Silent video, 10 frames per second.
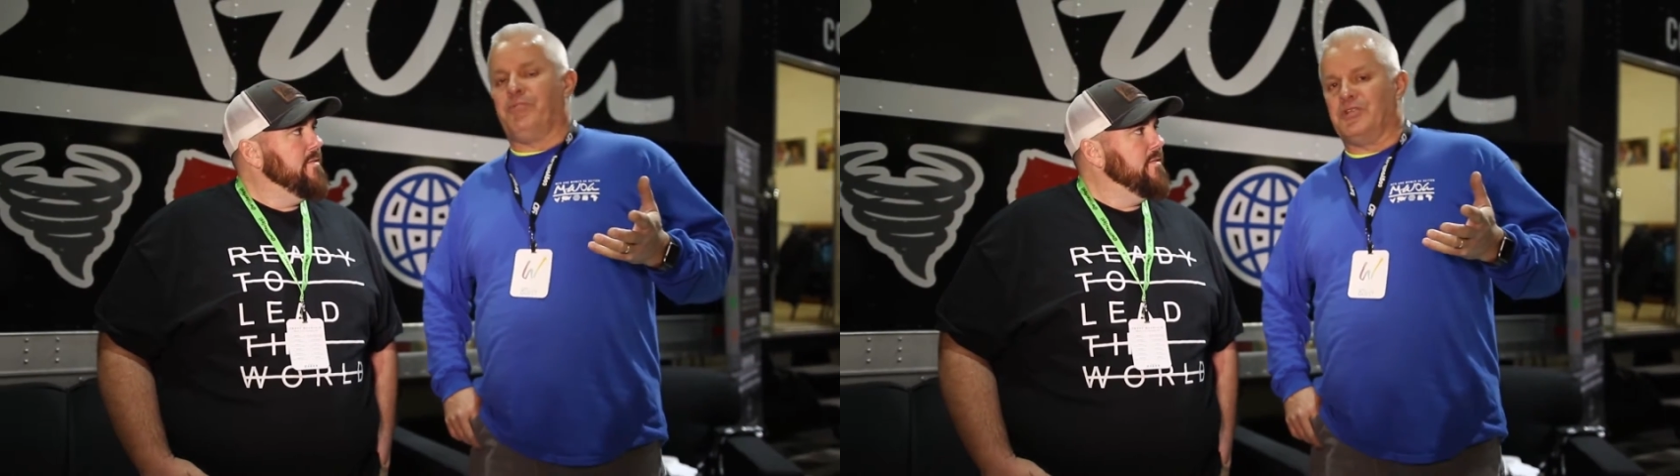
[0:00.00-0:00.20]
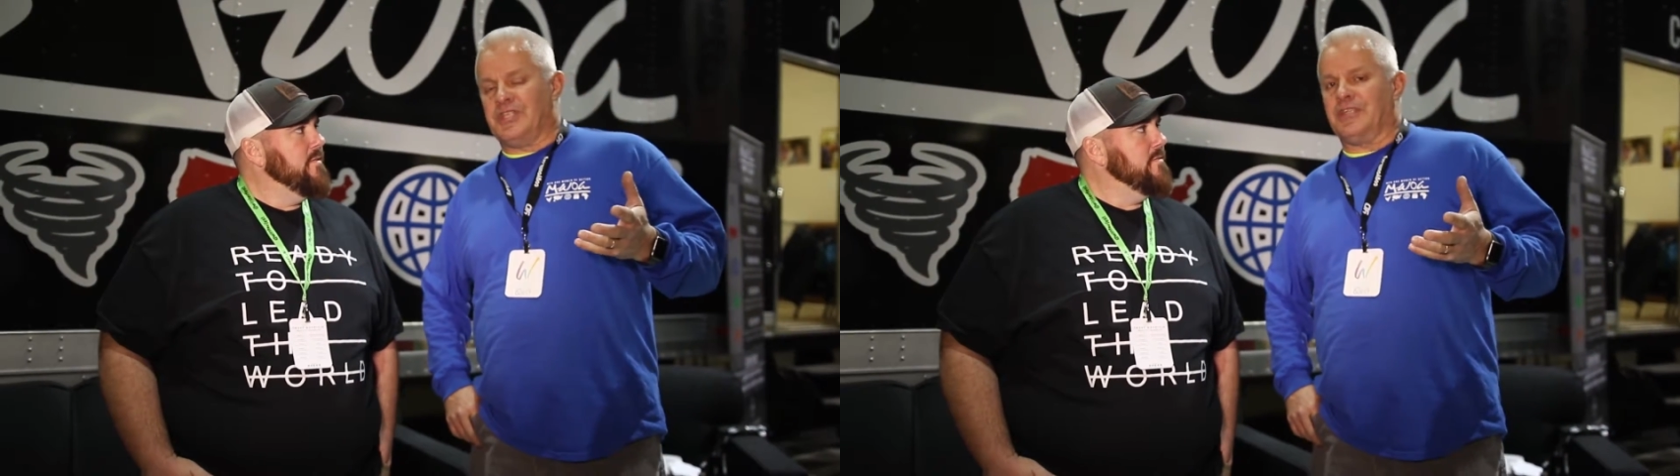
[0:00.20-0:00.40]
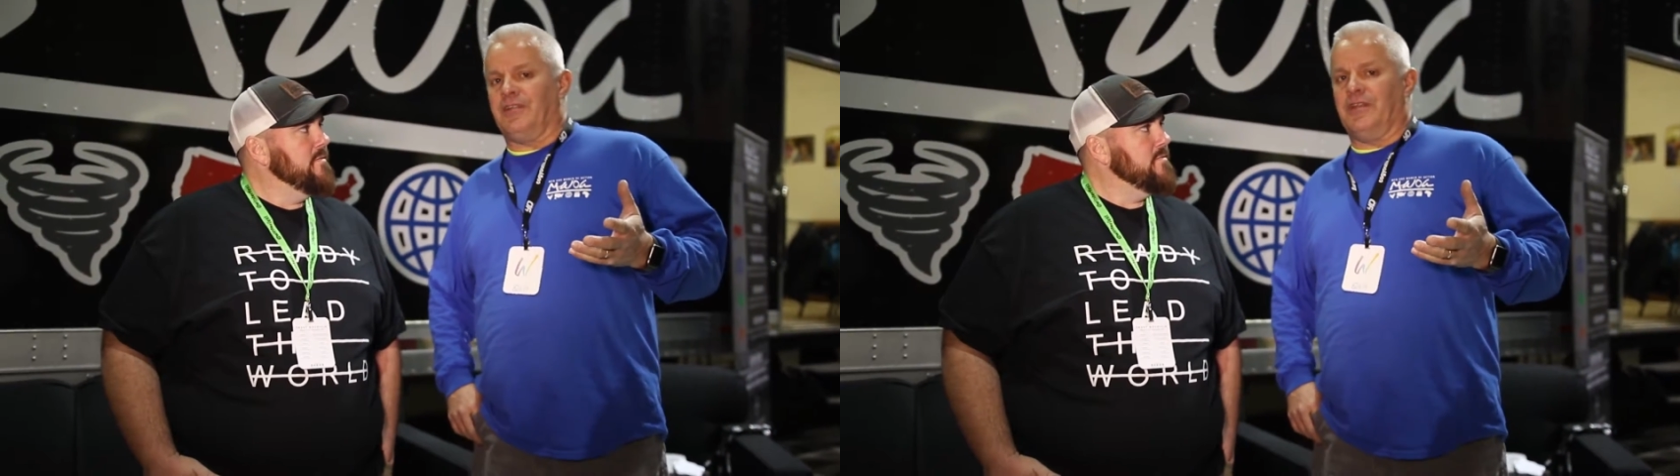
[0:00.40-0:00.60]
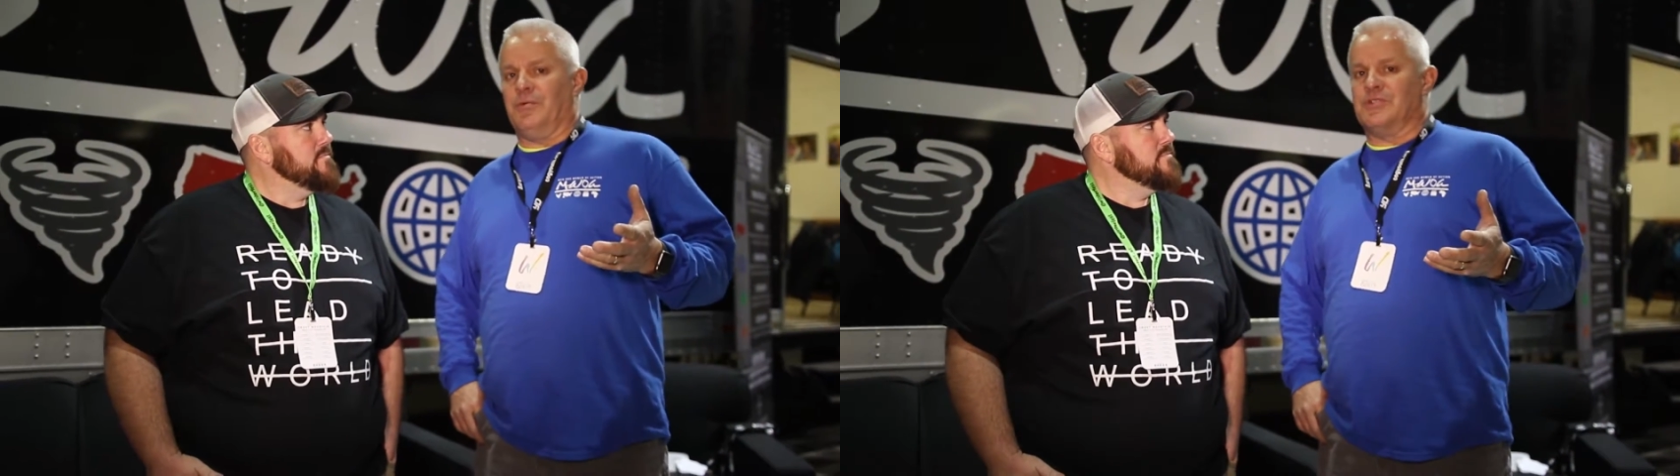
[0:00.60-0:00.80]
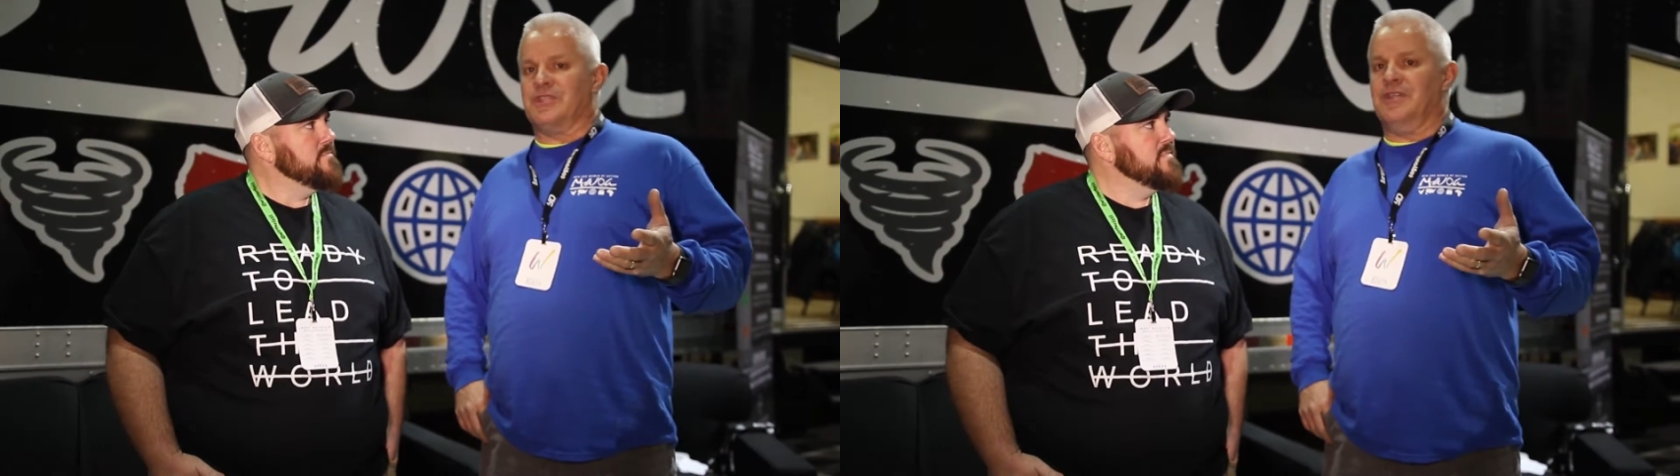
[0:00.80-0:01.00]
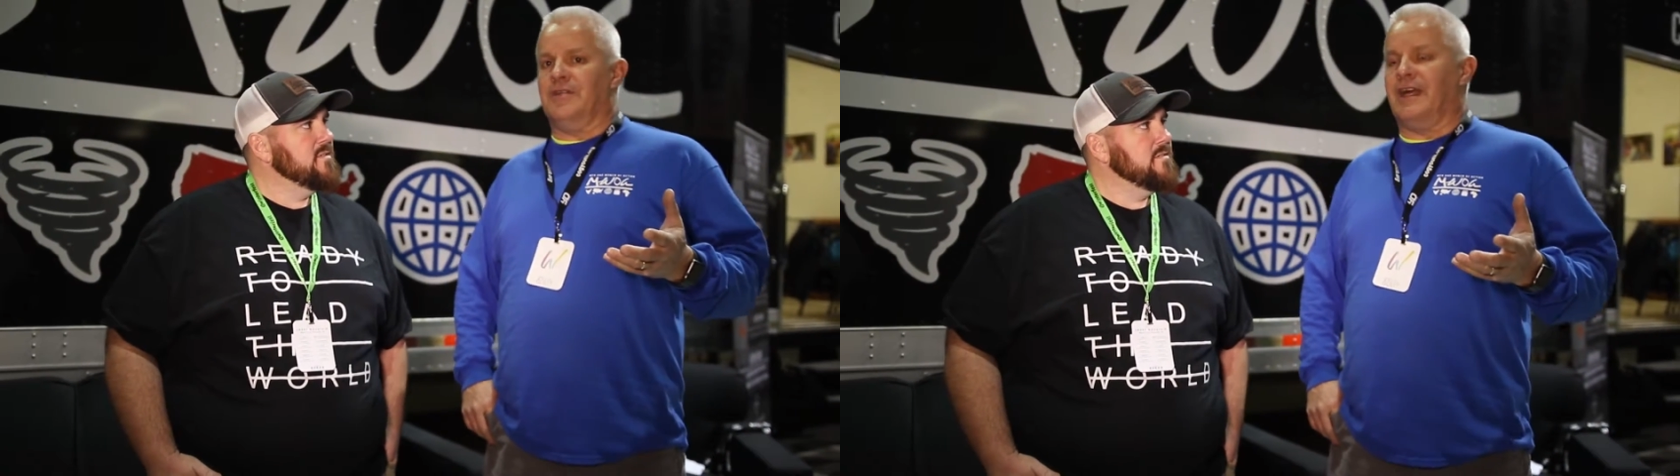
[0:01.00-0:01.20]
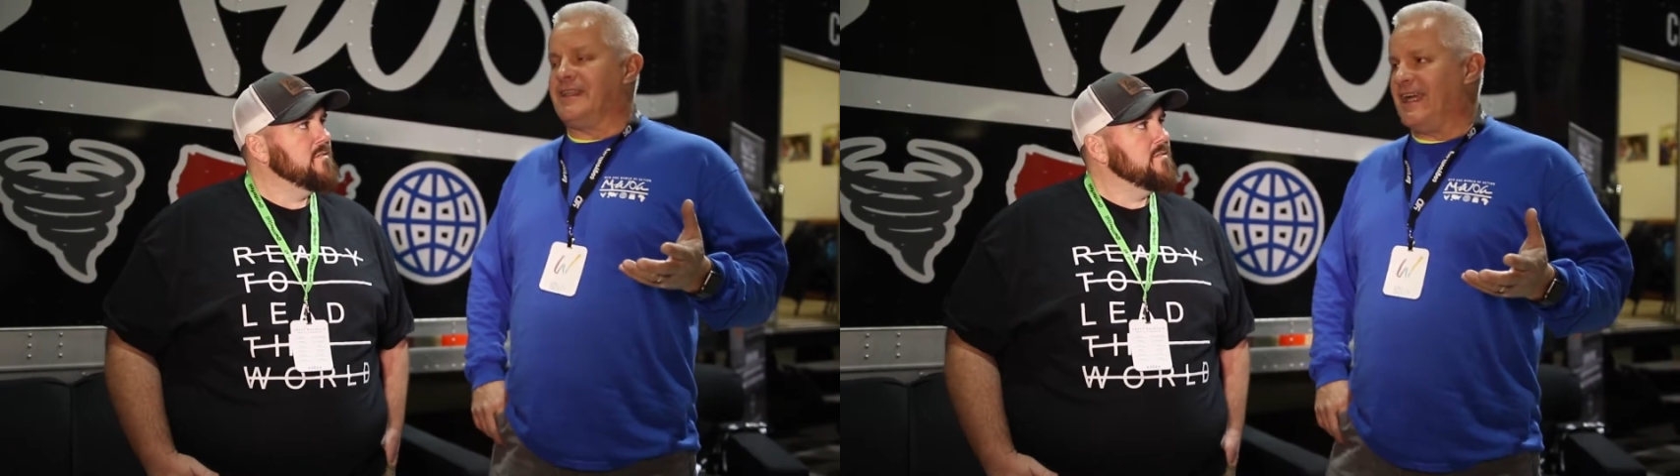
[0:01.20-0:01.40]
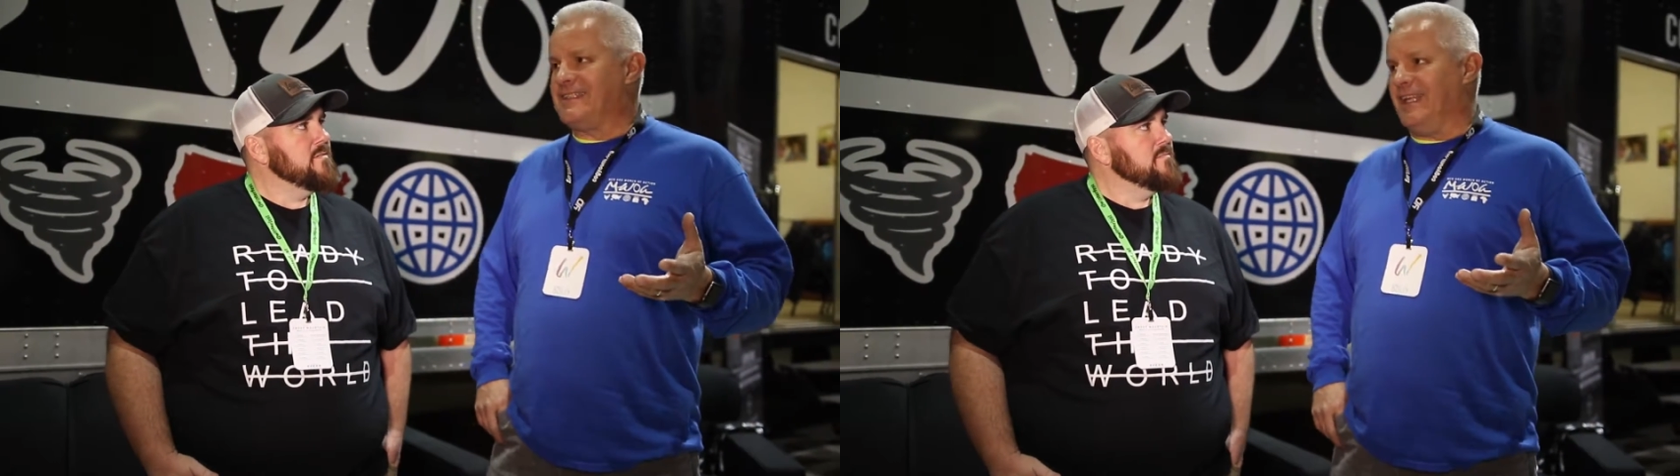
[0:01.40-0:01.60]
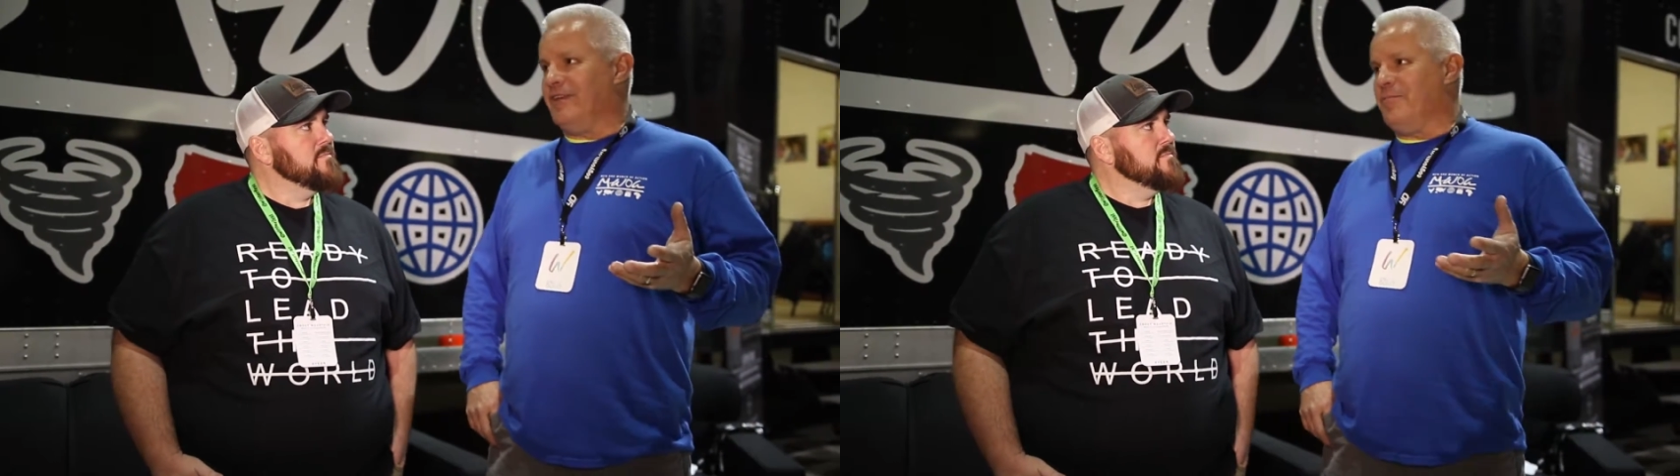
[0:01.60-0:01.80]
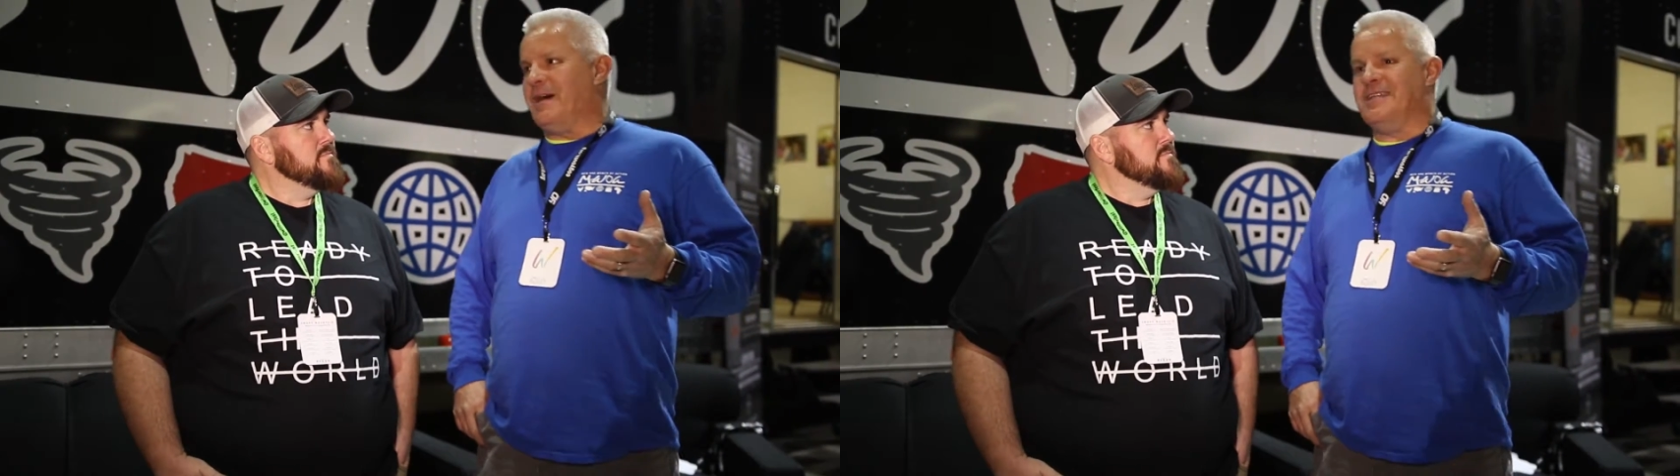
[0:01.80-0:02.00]
particularly was a year, I tell
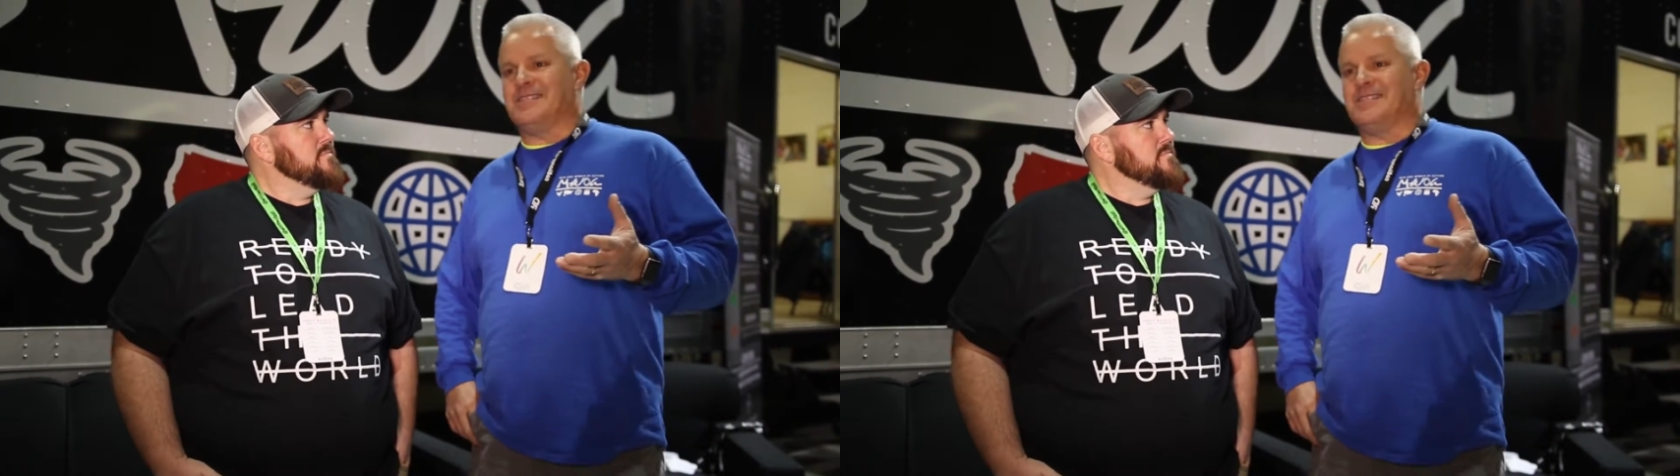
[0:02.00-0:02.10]
everybody,